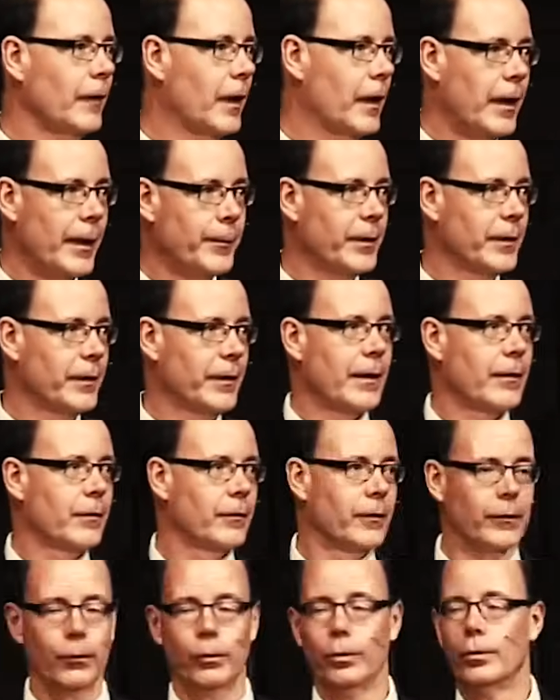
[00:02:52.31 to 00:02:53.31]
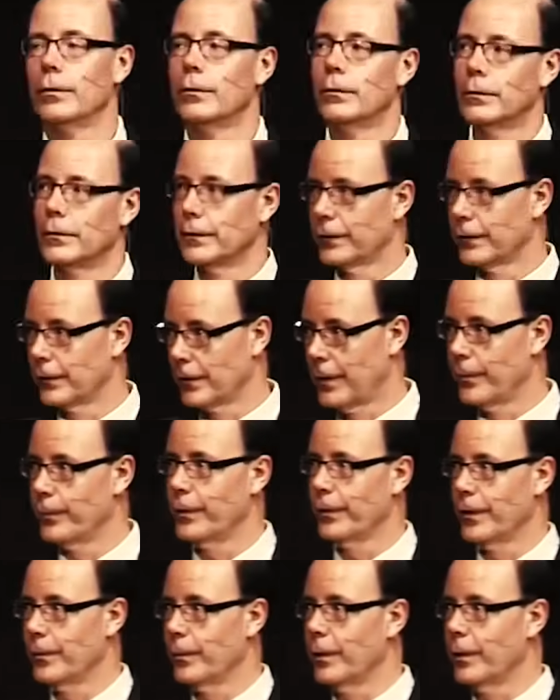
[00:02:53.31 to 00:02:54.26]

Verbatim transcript: I mean, not only Hulu and company,